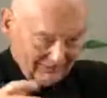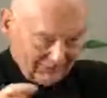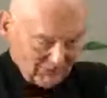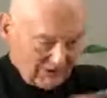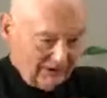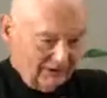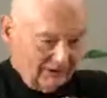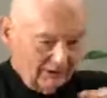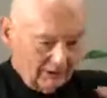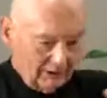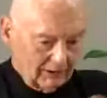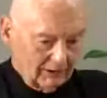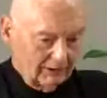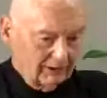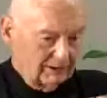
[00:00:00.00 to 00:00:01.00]

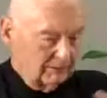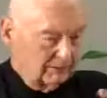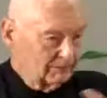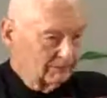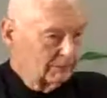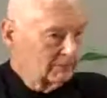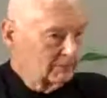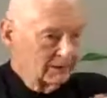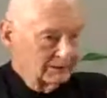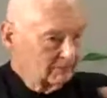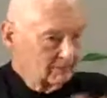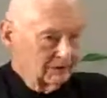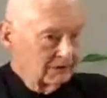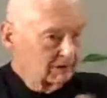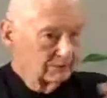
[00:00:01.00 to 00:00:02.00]
Circular,
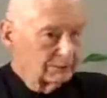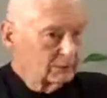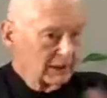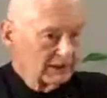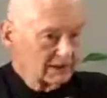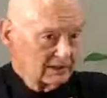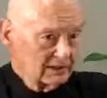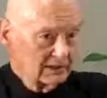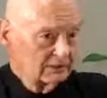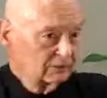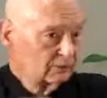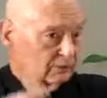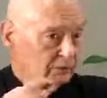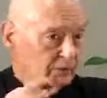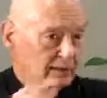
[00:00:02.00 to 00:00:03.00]
it breaks the
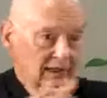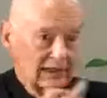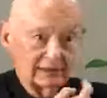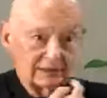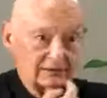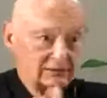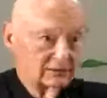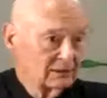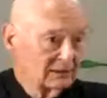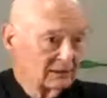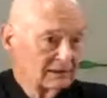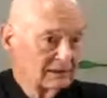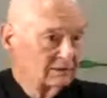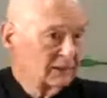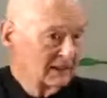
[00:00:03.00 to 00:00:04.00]
food that we
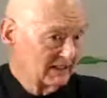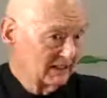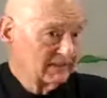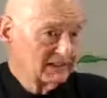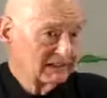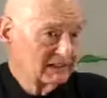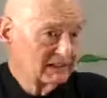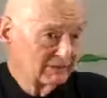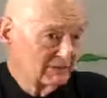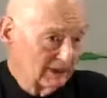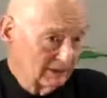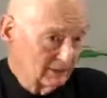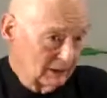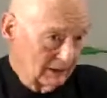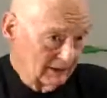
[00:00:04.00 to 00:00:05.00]
didn't masticate
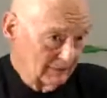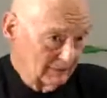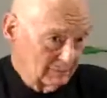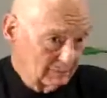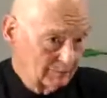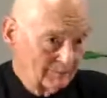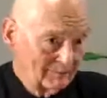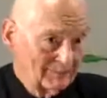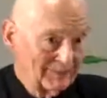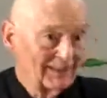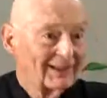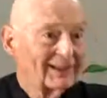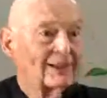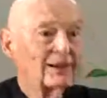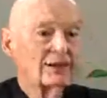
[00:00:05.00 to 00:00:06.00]
very well.
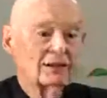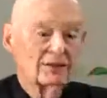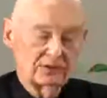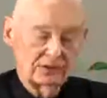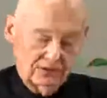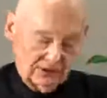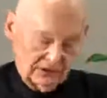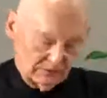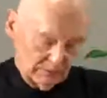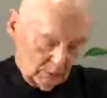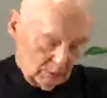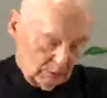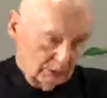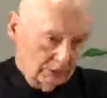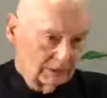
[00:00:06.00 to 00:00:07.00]
It's
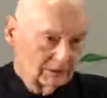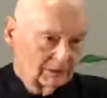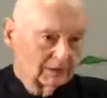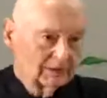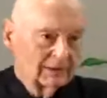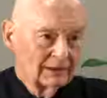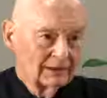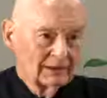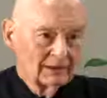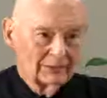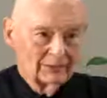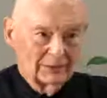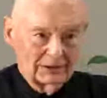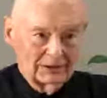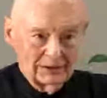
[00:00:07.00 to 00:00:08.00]
important
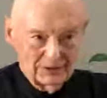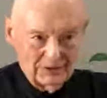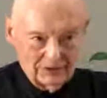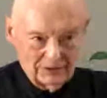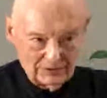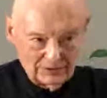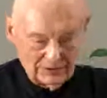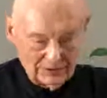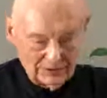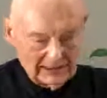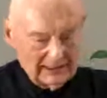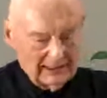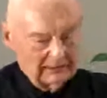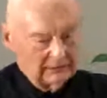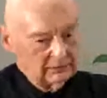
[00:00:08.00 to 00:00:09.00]
because you
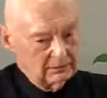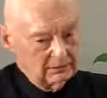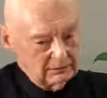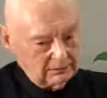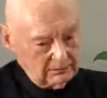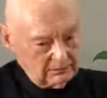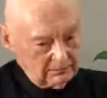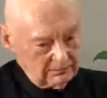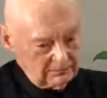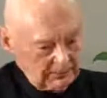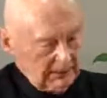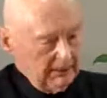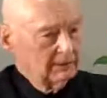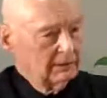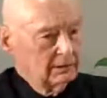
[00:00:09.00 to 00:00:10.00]
get
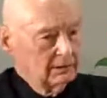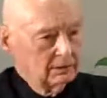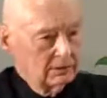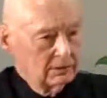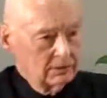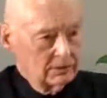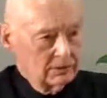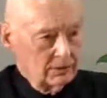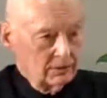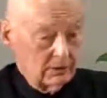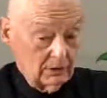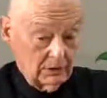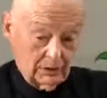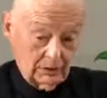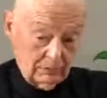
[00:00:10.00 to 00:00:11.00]
particles
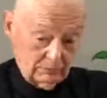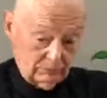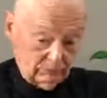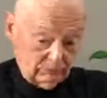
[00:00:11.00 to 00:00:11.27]
or